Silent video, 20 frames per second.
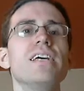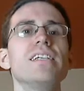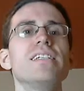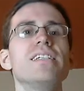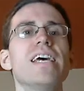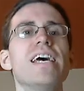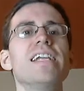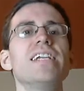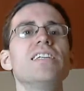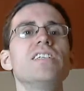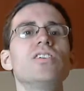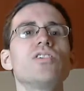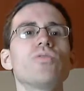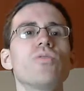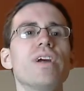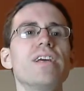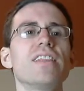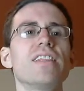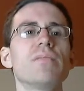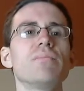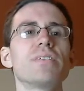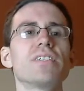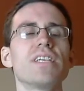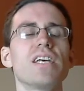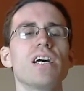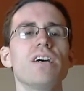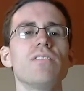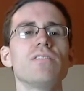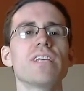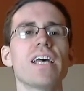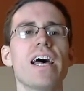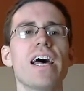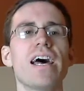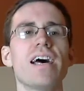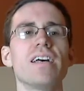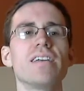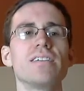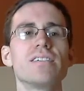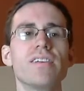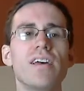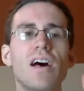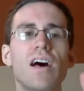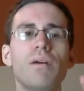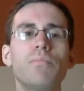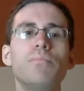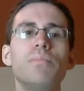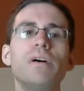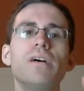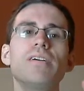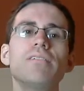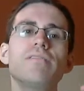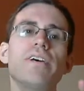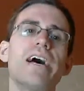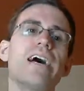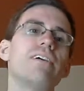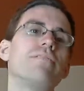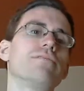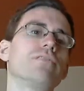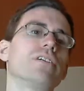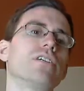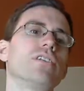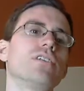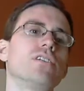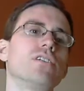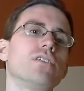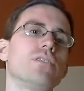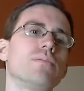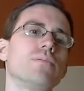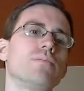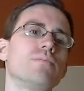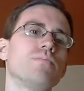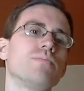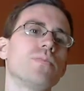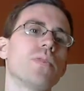tend to rate themselves as above average.